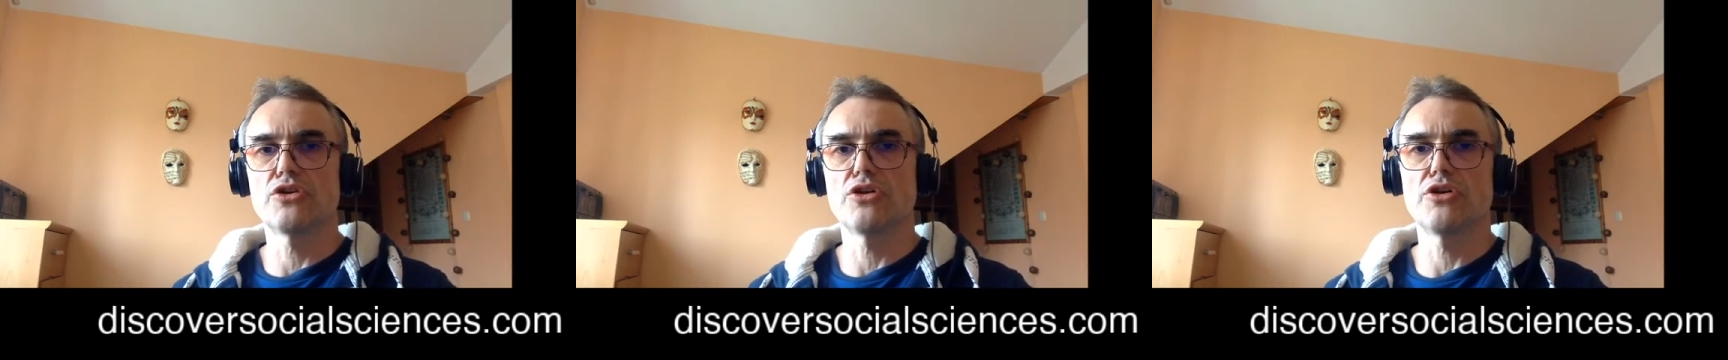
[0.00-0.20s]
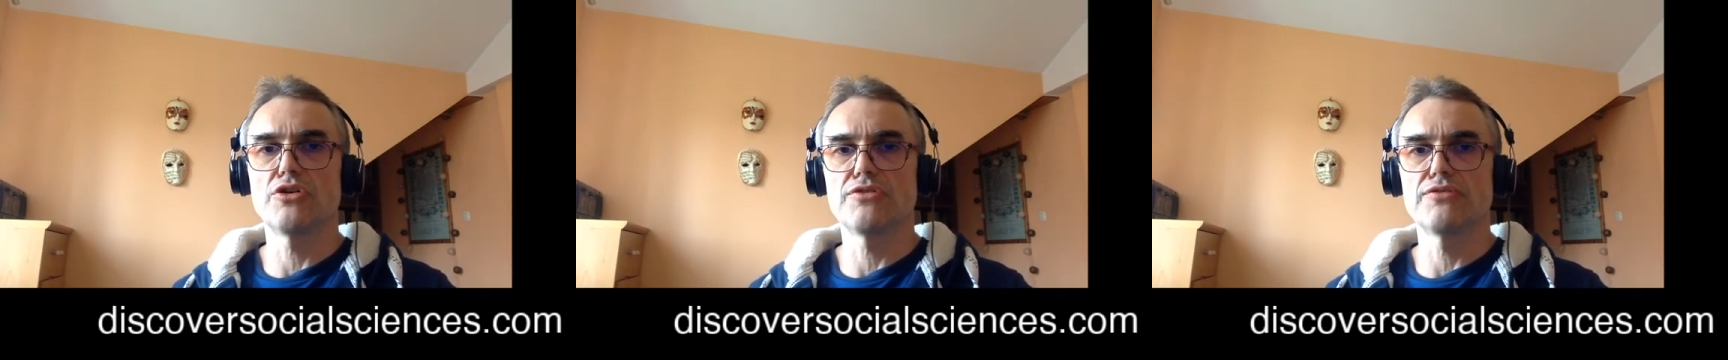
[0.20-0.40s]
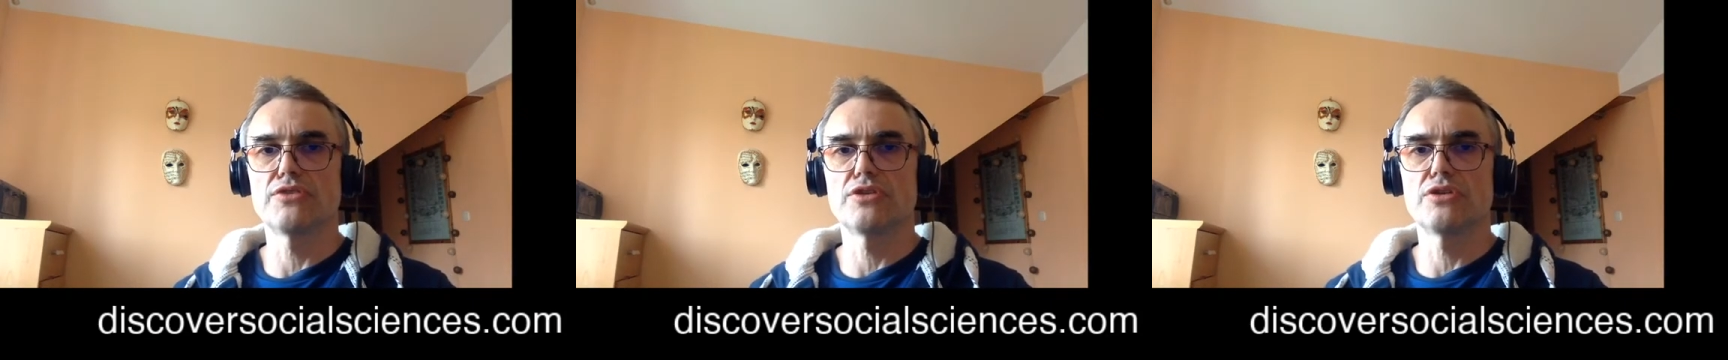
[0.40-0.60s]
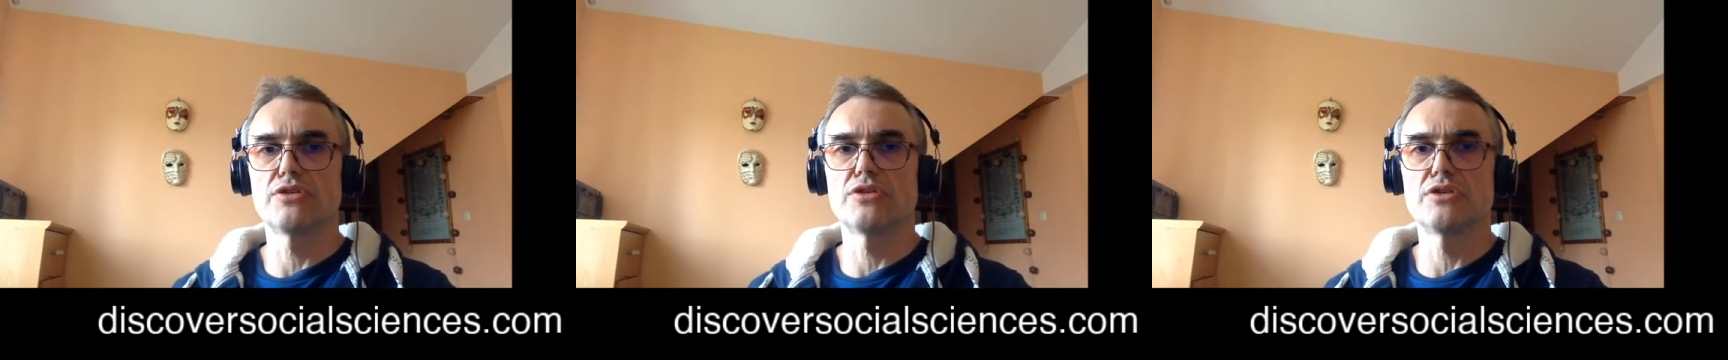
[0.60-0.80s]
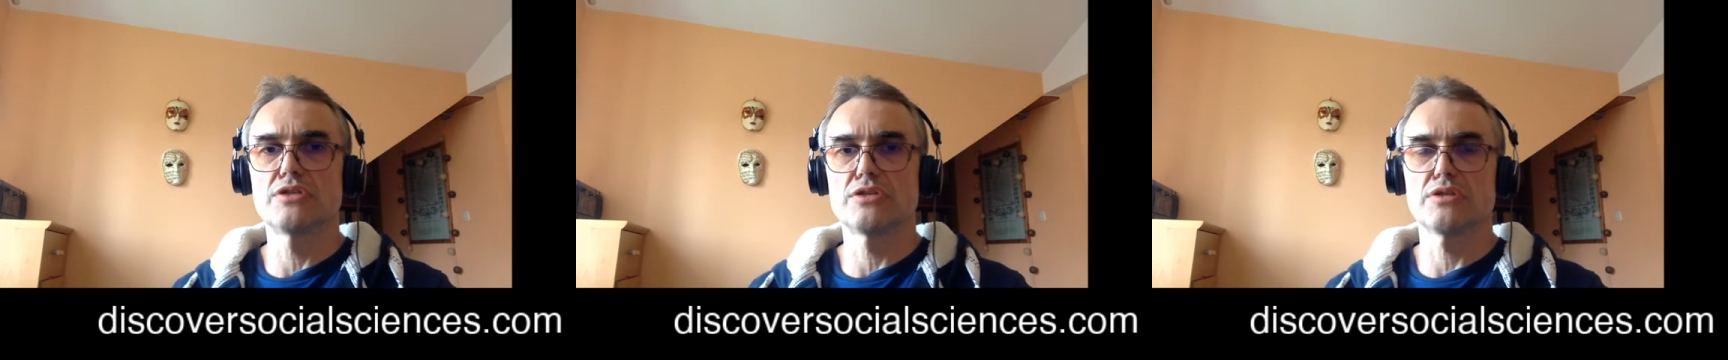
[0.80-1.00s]
curved
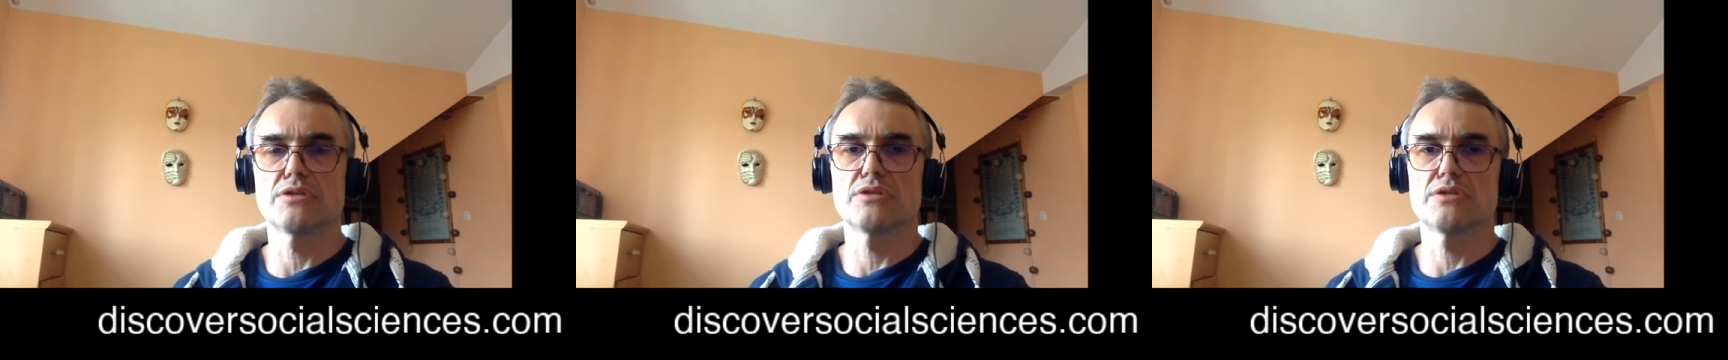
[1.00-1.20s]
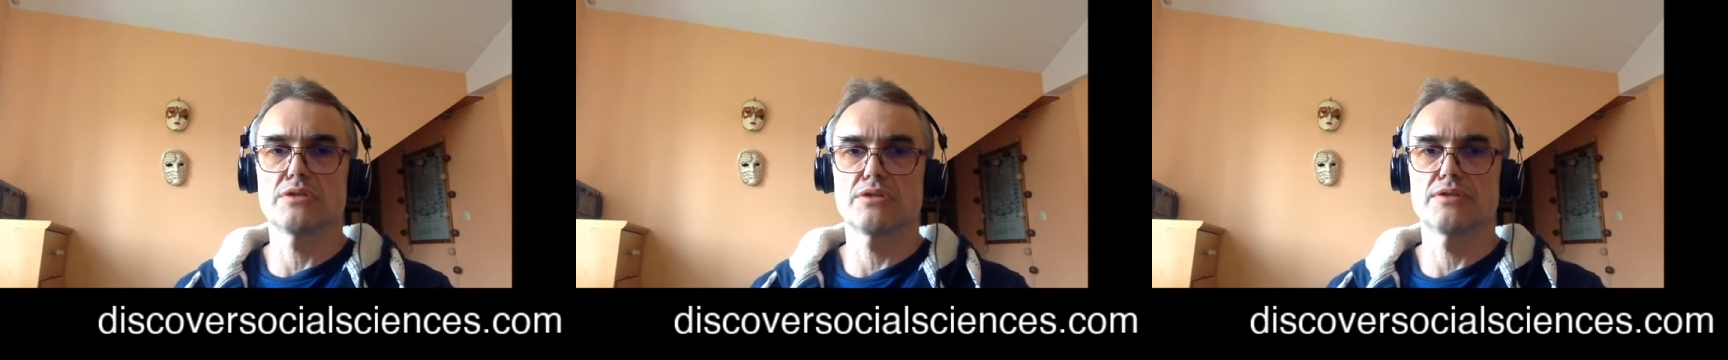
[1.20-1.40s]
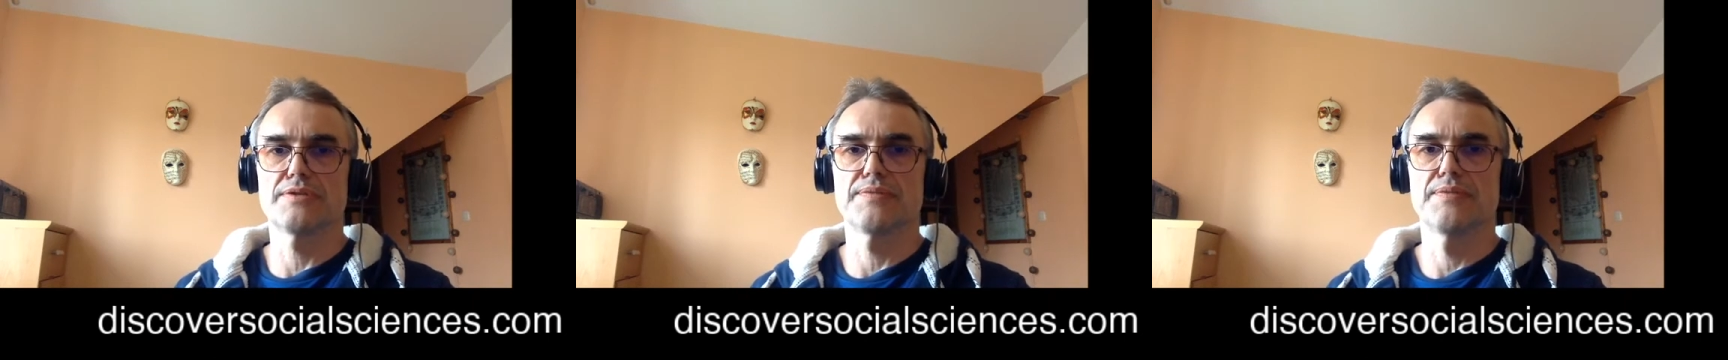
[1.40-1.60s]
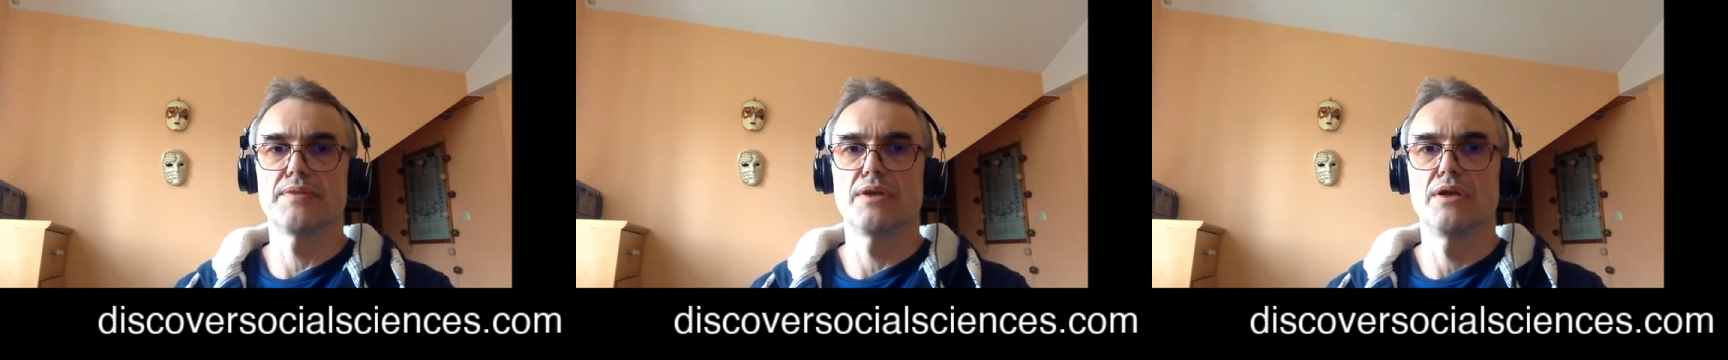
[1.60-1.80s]
distances.